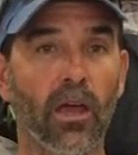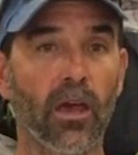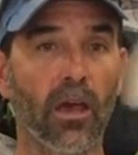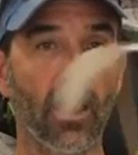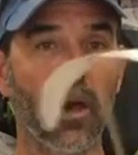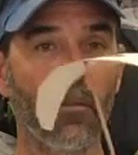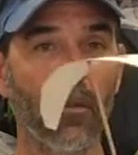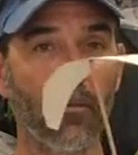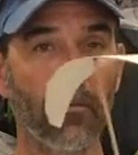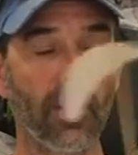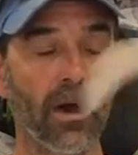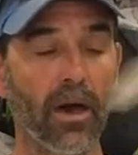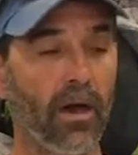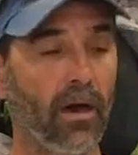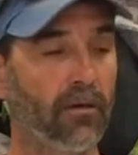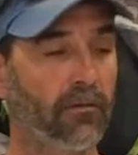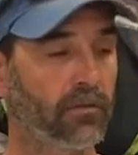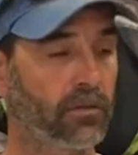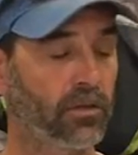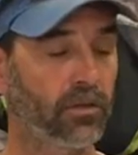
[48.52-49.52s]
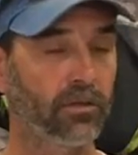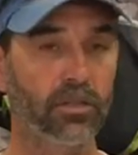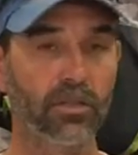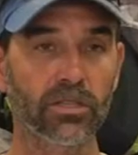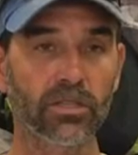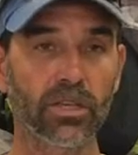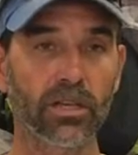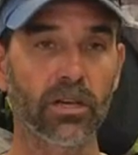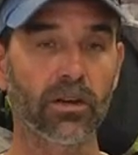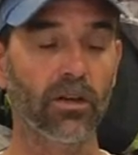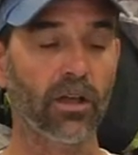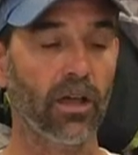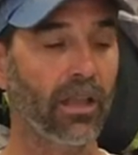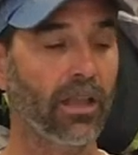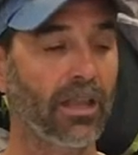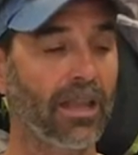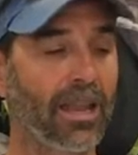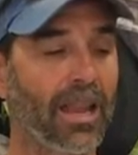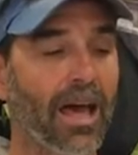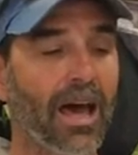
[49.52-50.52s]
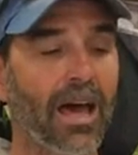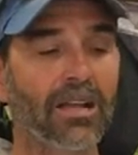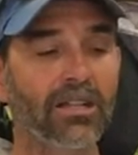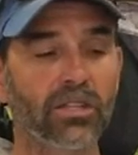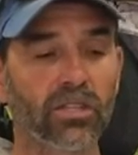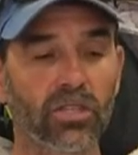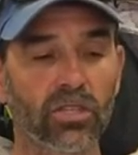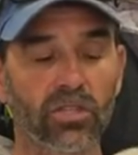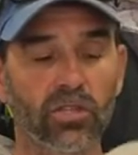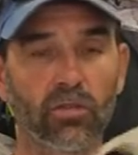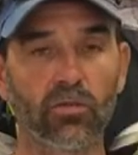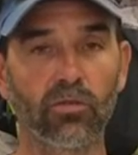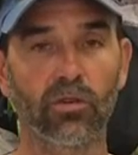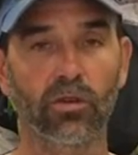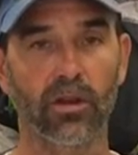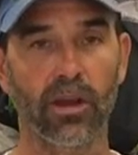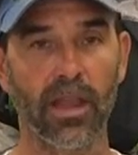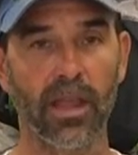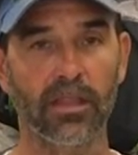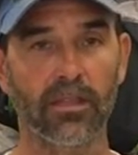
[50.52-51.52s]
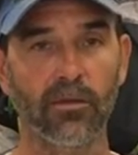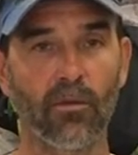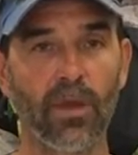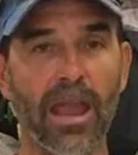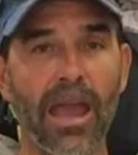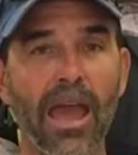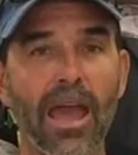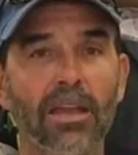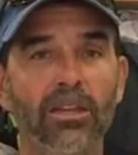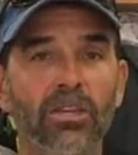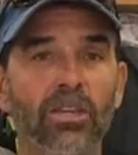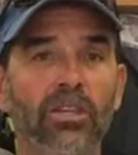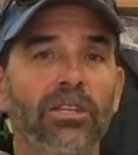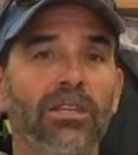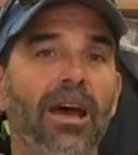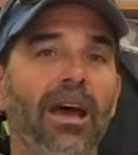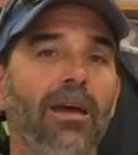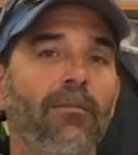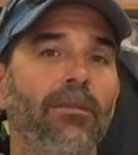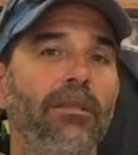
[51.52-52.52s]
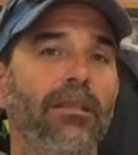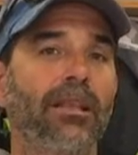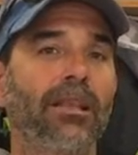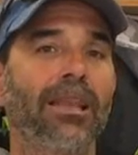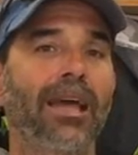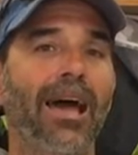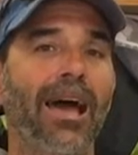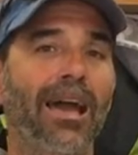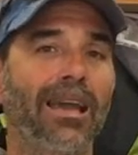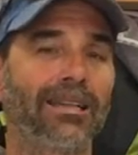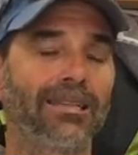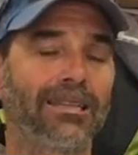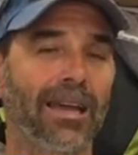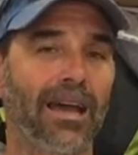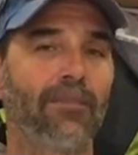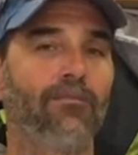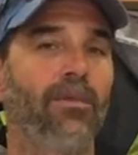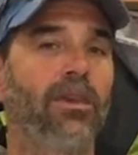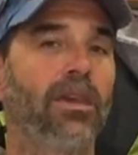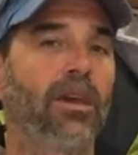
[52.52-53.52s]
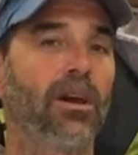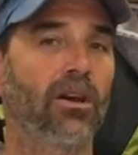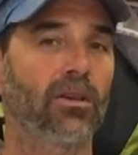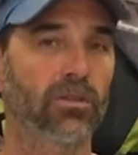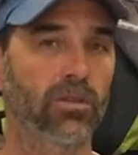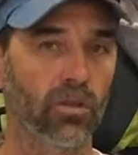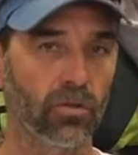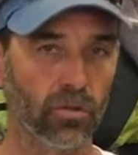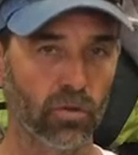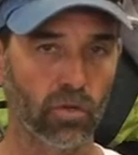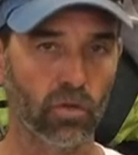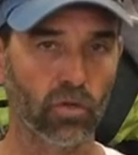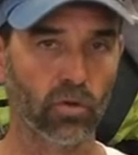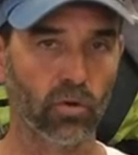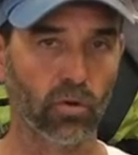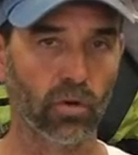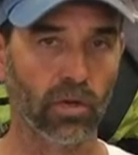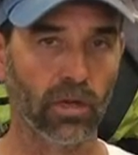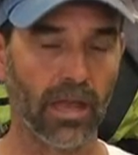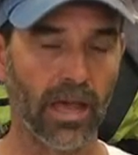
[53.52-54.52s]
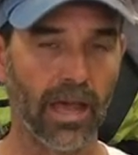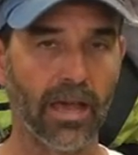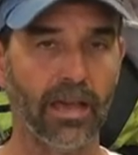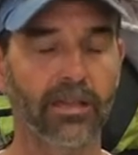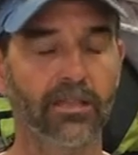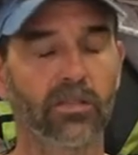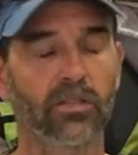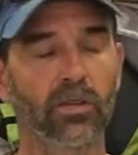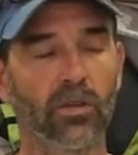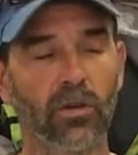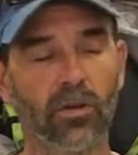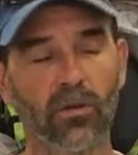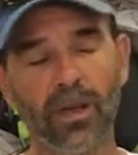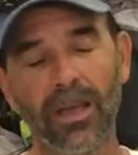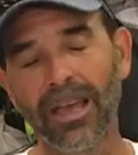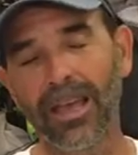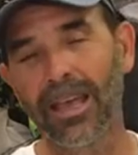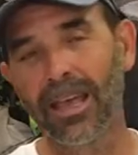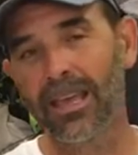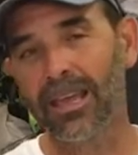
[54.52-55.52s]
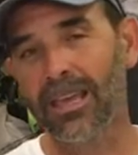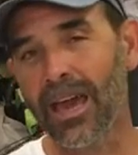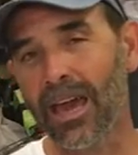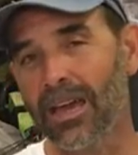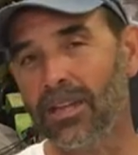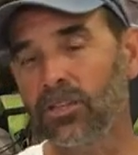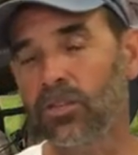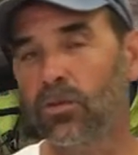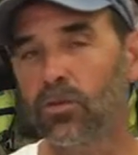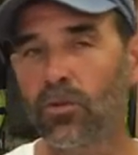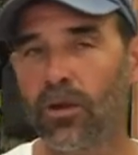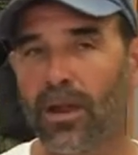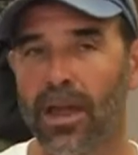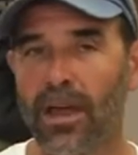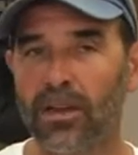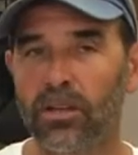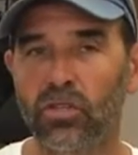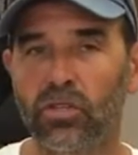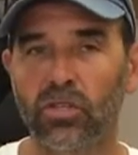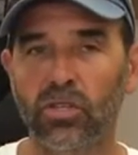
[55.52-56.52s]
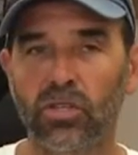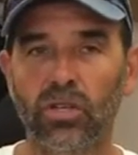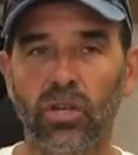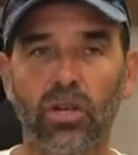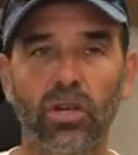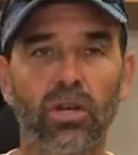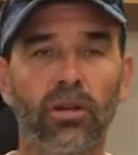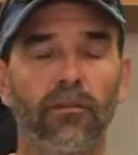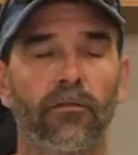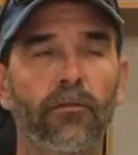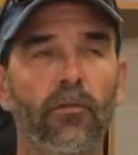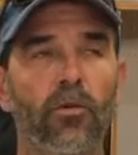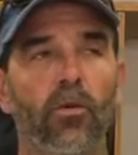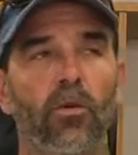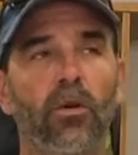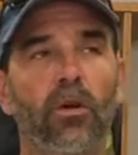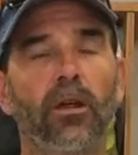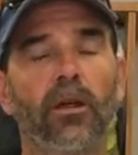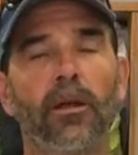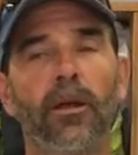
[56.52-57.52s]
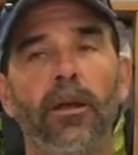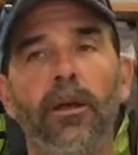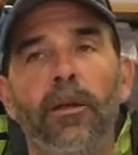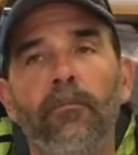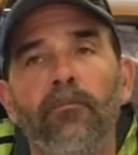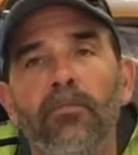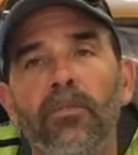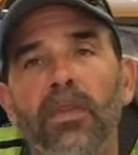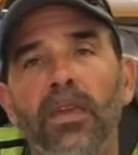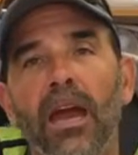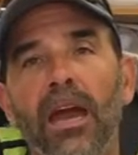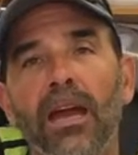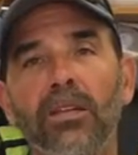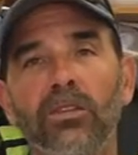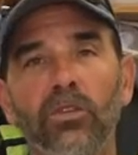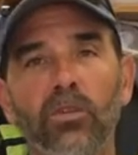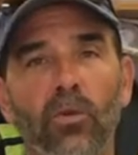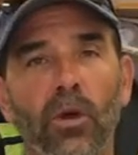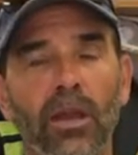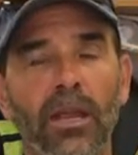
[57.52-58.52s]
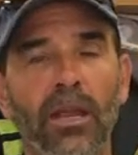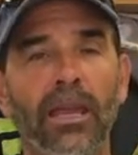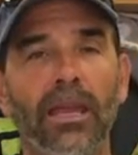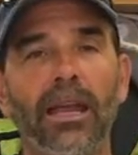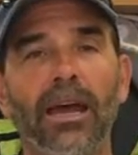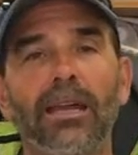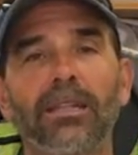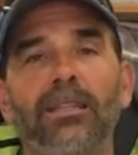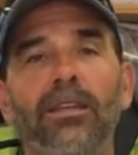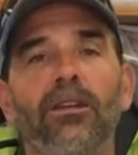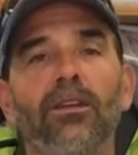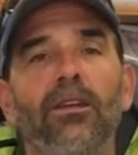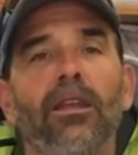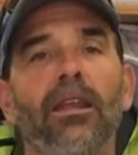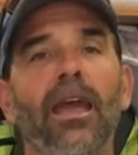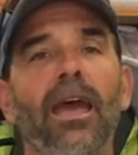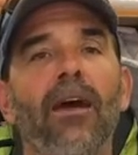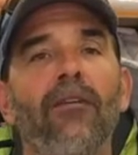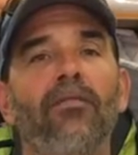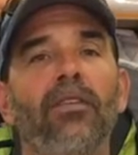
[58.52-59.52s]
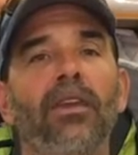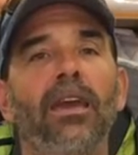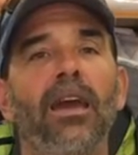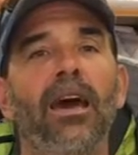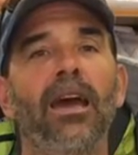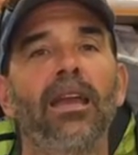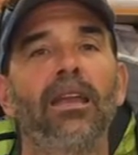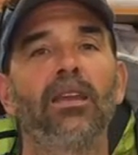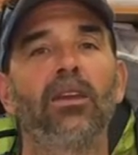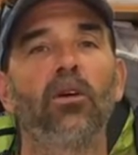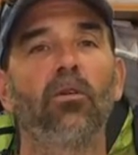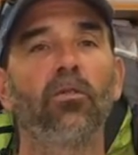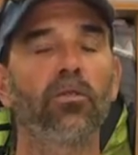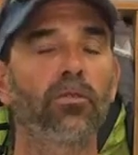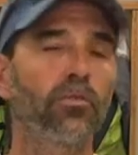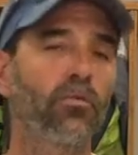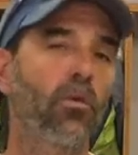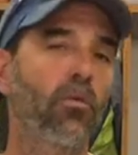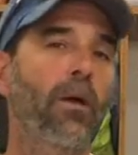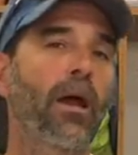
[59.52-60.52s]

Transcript: up above to the center a lot sooner and the reaction time and the lag time because those are shorter lines. So guys who are out in surf or guys who want to get out there and have the kite go through a